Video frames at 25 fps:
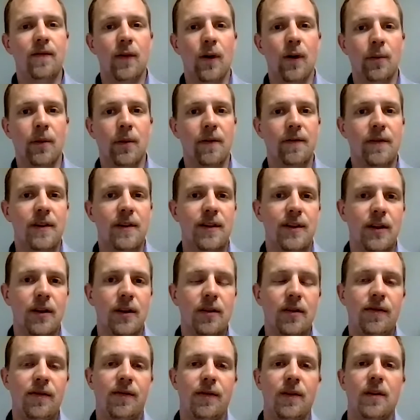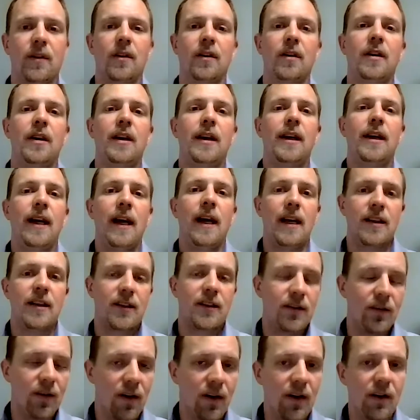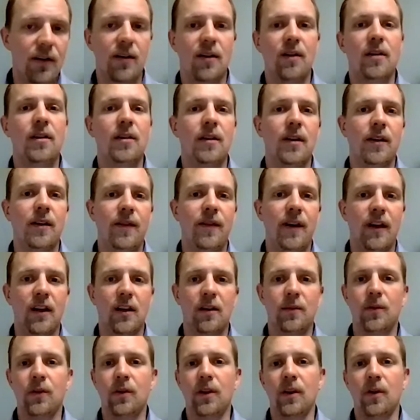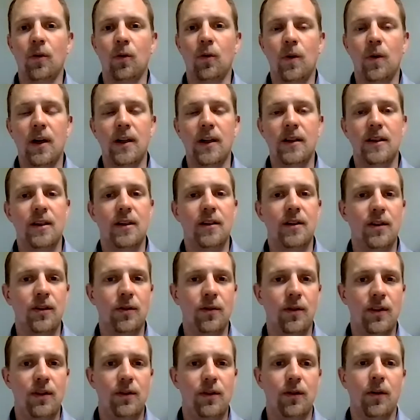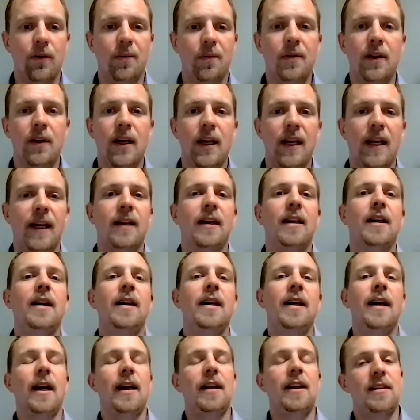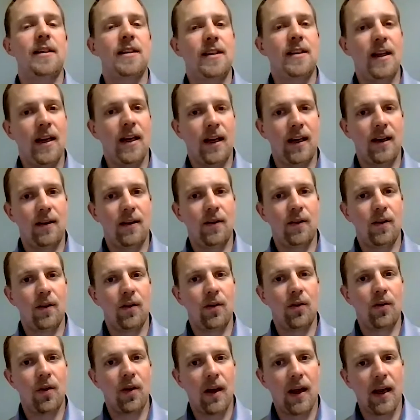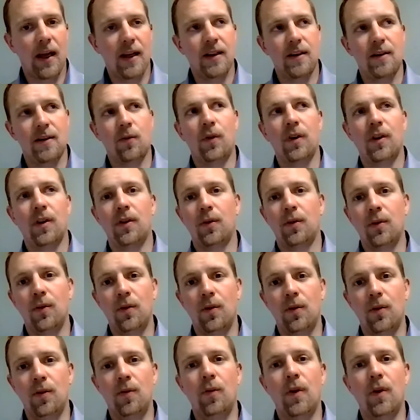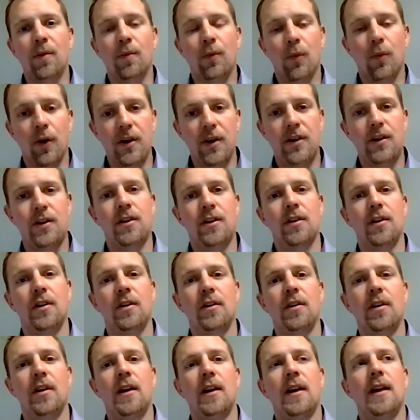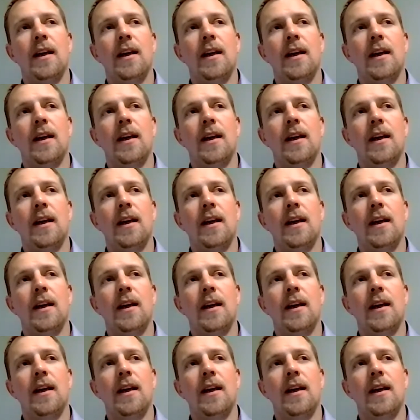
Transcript: form of sulfur is not all available at once as soon as you apply it. Instead, with moisture